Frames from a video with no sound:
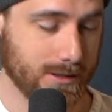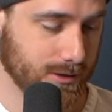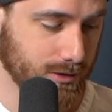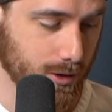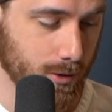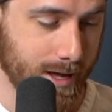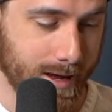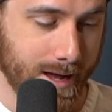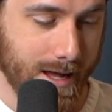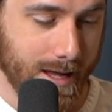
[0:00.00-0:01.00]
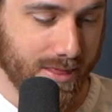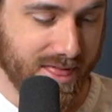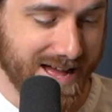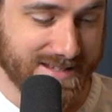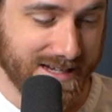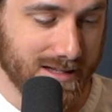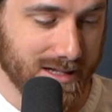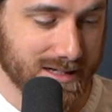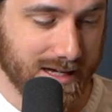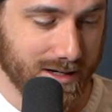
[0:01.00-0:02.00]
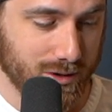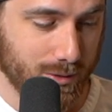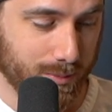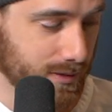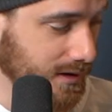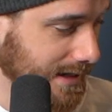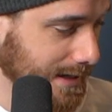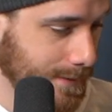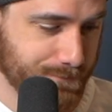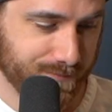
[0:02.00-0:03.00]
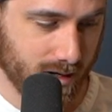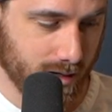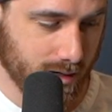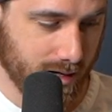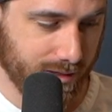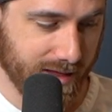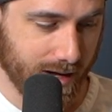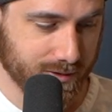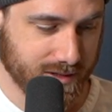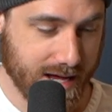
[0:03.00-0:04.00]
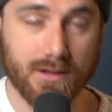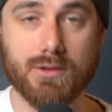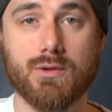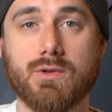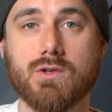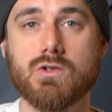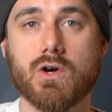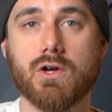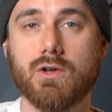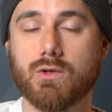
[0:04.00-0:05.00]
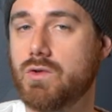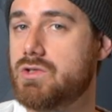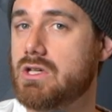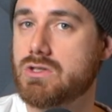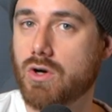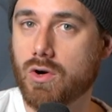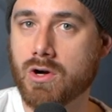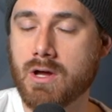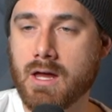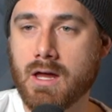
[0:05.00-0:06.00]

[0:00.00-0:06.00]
So that's it. That's how you play 1,000 Hallelujahs on acoustic guitar.